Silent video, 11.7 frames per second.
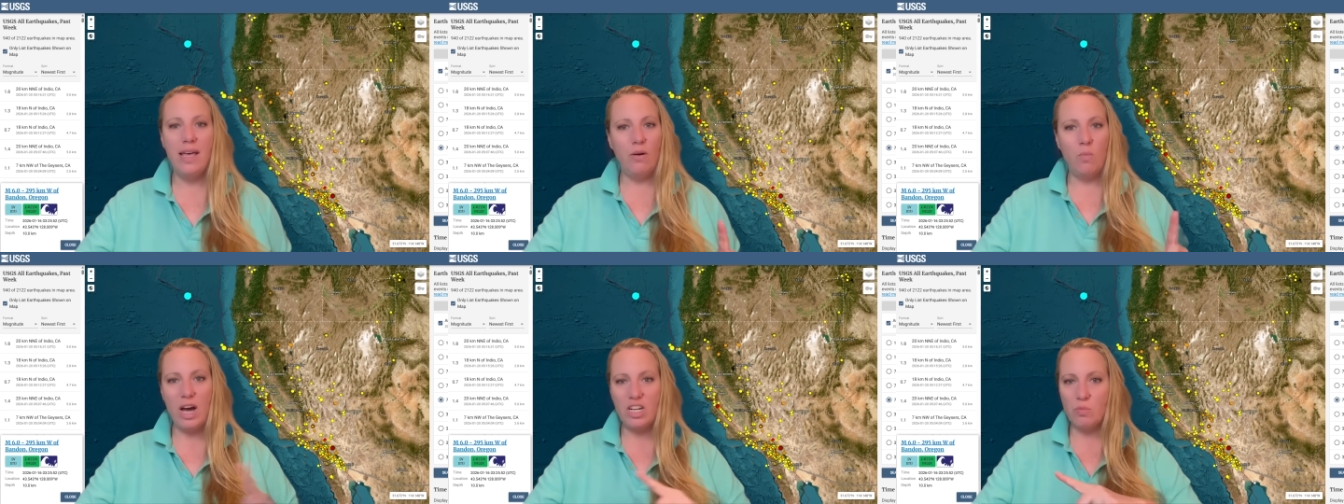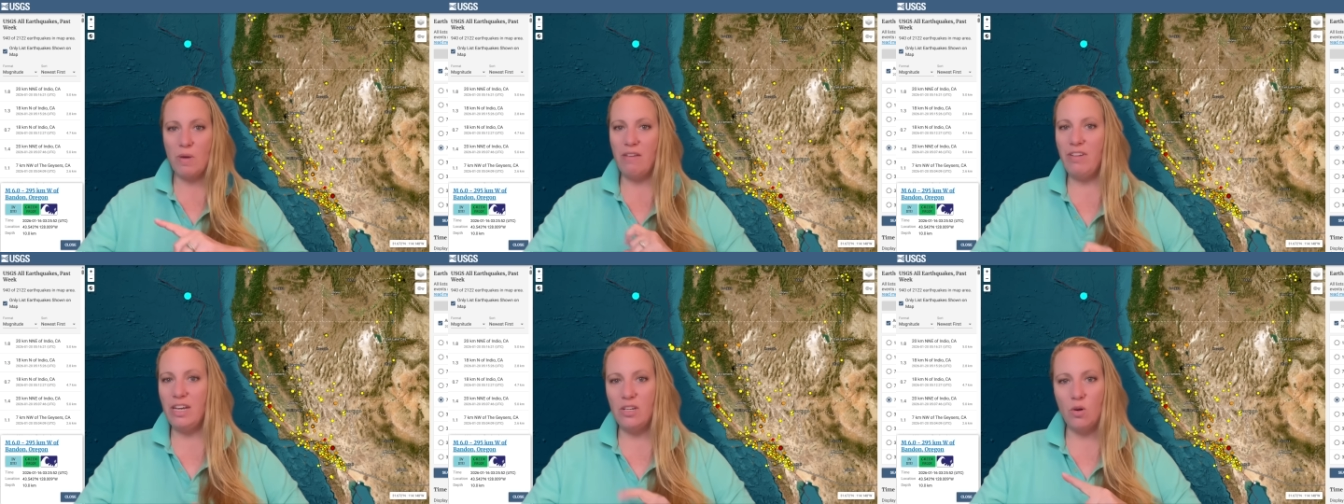watch my
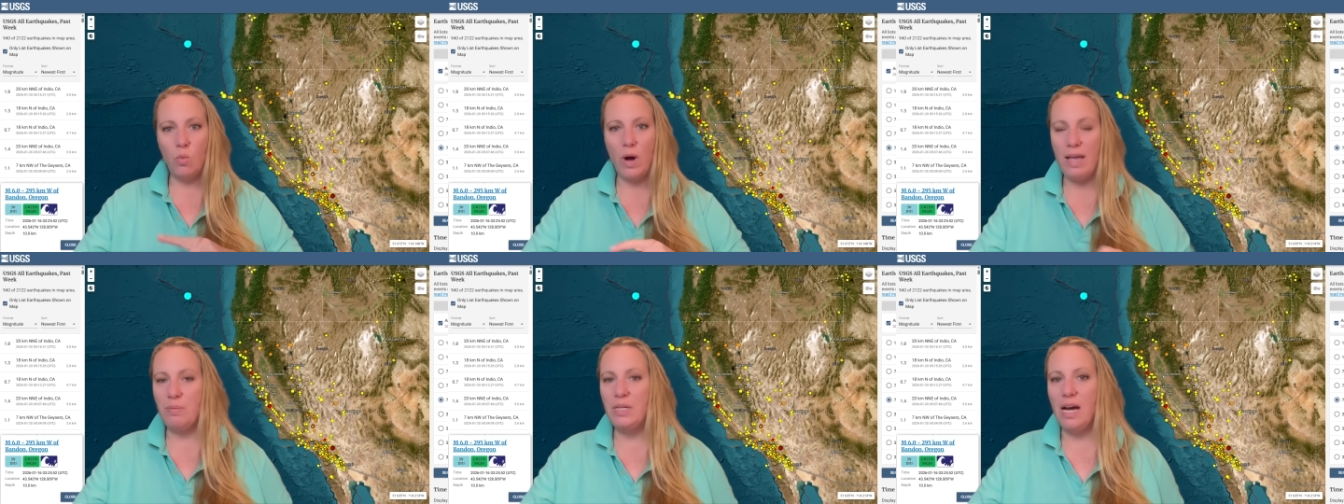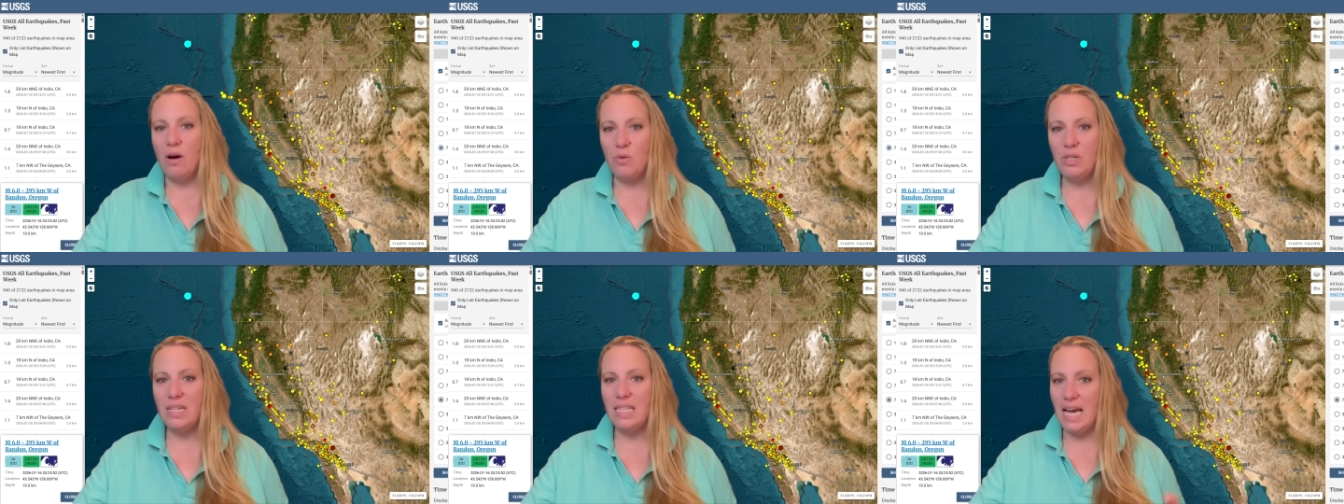video wiped
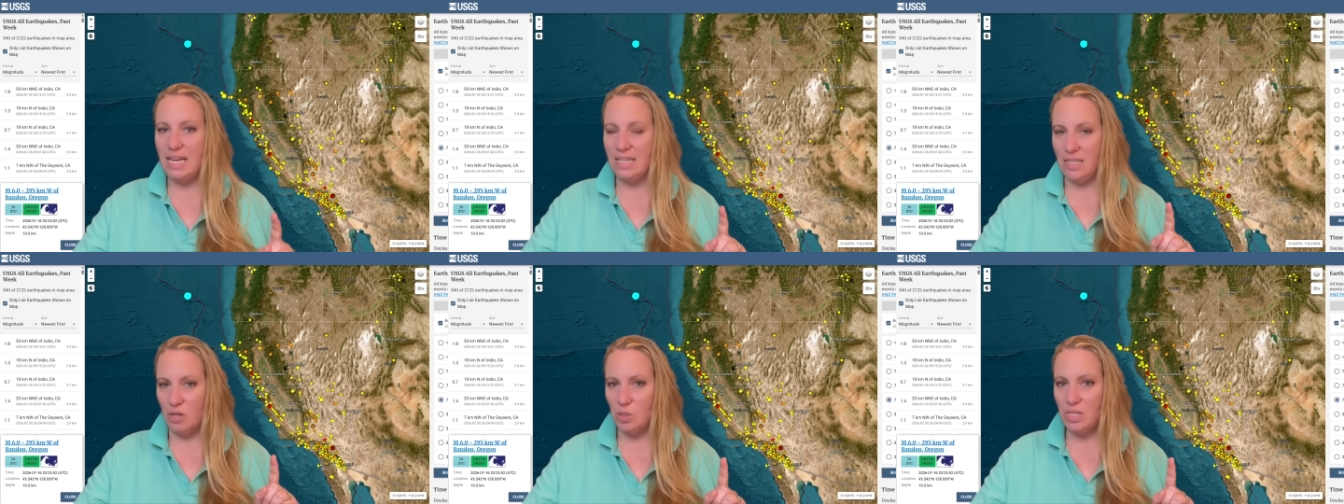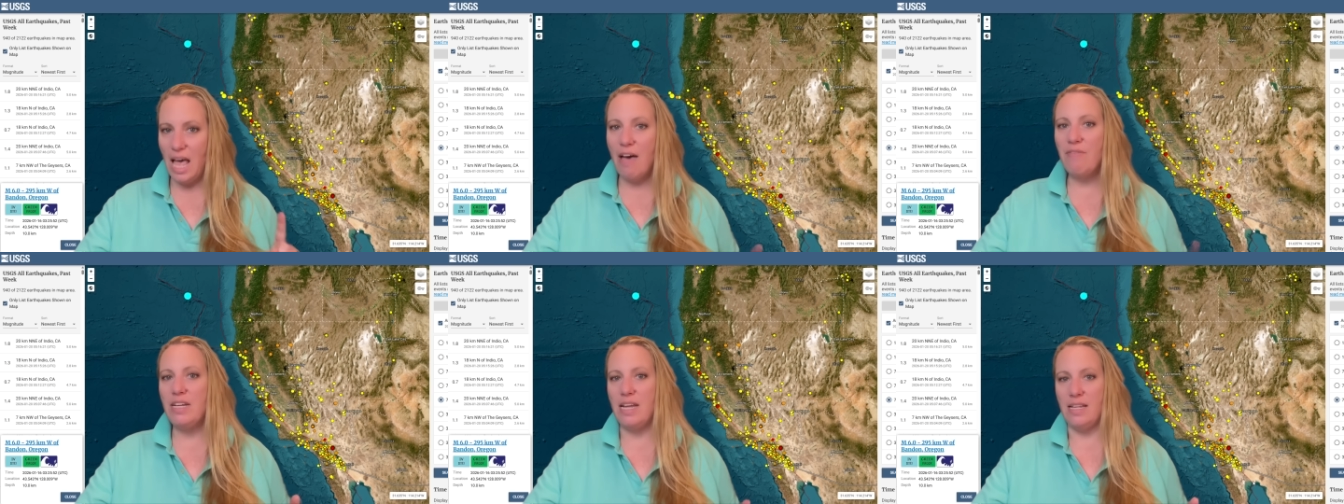out, that there's
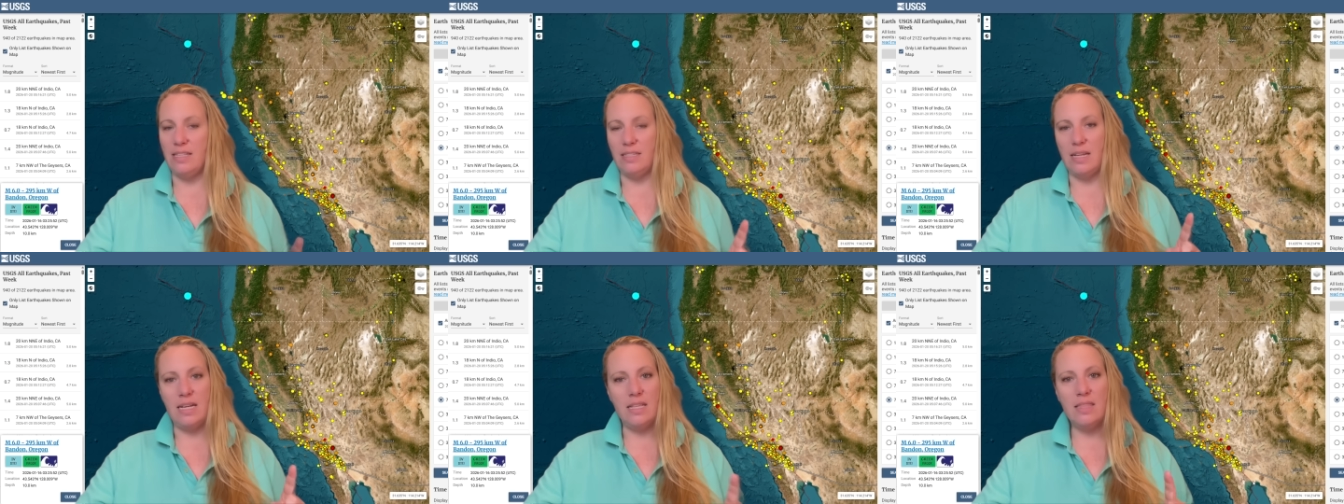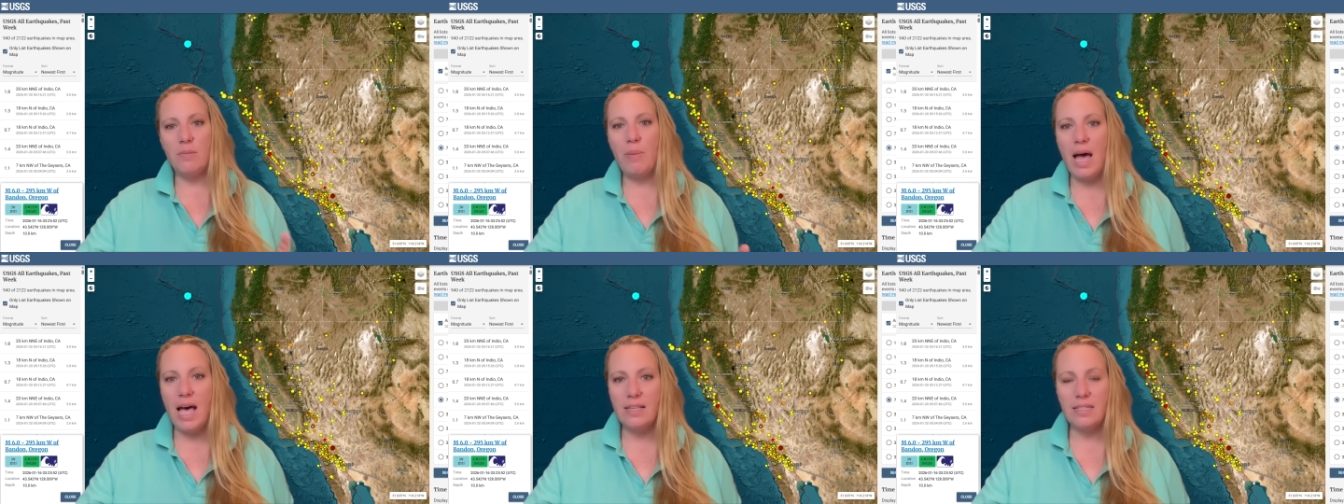evidence that in the
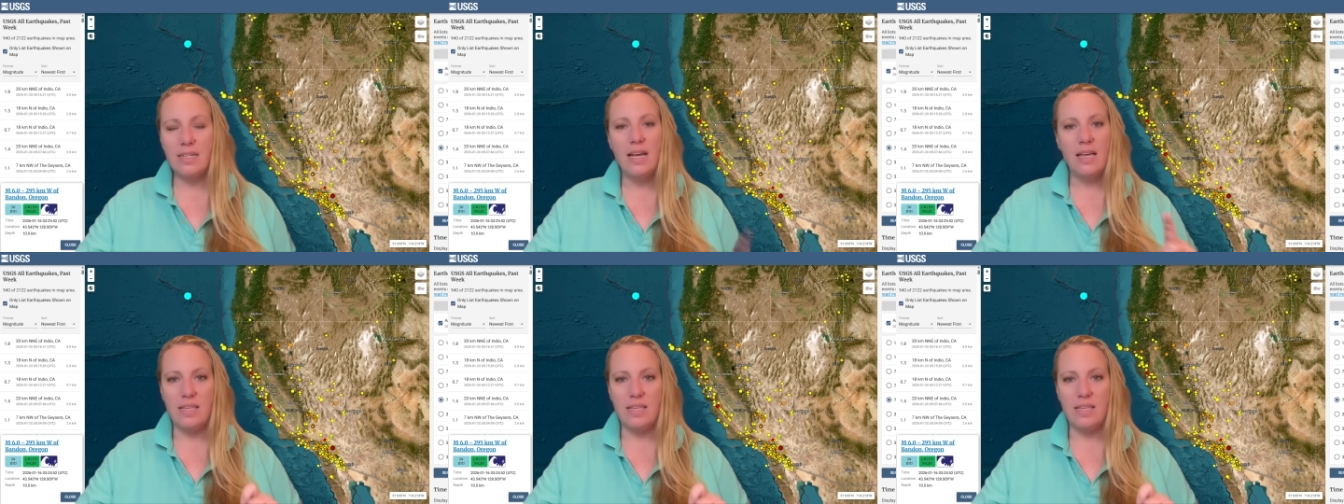past,